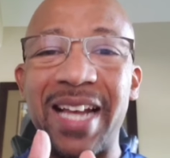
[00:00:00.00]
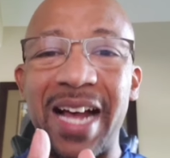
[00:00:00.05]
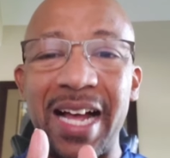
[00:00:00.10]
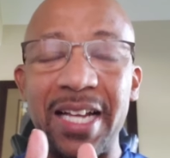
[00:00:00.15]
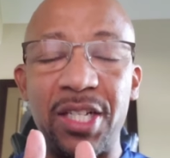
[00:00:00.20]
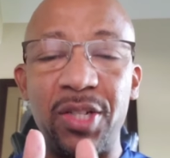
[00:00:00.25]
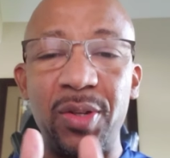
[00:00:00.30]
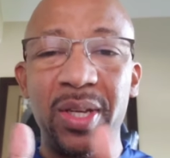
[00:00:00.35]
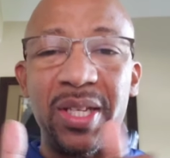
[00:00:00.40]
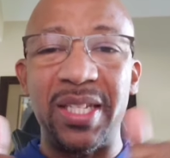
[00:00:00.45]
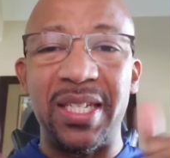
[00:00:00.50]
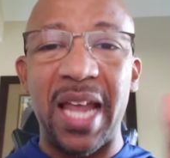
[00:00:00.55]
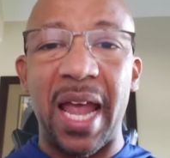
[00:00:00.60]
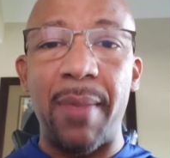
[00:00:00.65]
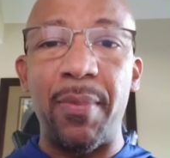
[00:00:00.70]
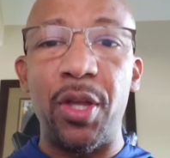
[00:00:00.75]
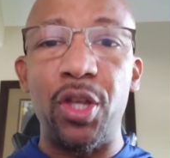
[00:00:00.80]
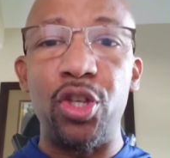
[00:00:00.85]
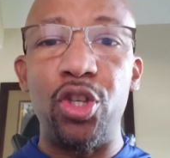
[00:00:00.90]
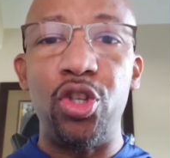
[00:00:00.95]
God to
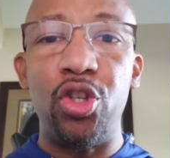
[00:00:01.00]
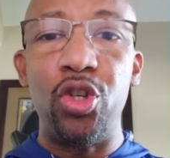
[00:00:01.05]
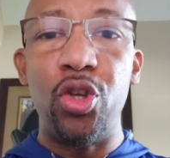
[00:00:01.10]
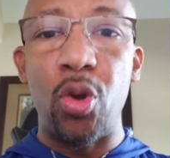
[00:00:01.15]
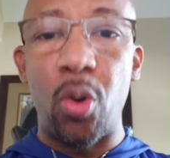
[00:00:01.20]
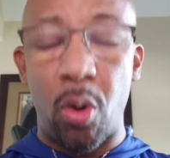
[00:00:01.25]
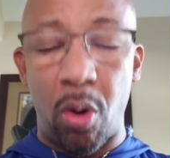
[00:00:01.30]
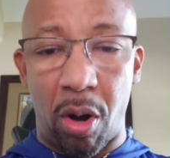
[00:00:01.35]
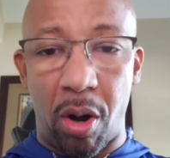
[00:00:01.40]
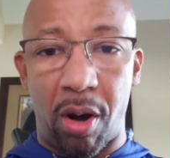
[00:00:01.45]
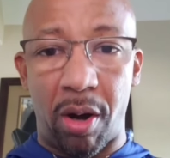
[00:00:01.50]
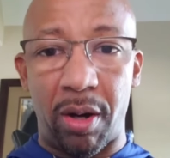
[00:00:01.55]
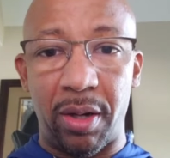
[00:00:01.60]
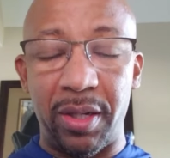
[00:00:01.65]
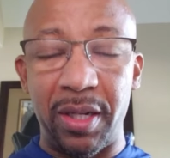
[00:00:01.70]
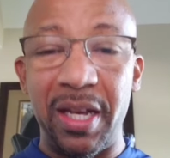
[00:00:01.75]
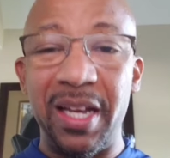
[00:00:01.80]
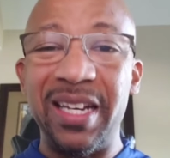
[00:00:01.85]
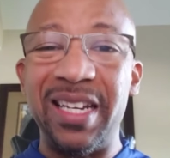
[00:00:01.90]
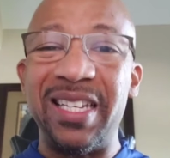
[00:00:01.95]
examine your heart